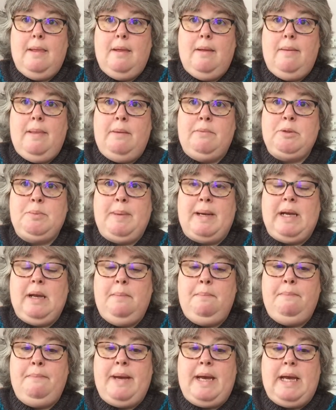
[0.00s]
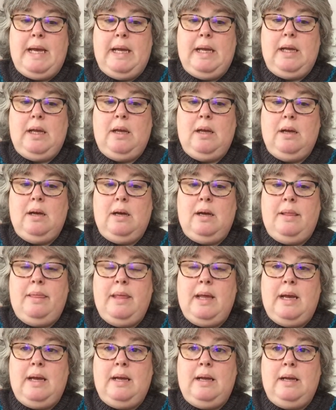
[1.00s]
That was back in May. And
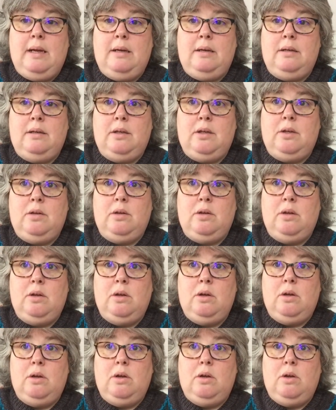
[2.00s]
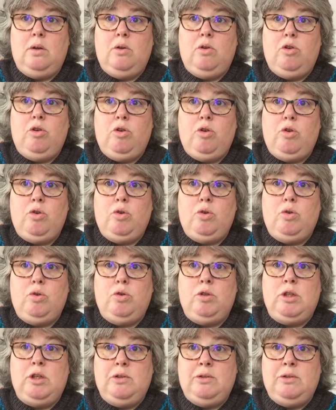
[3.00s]
then 2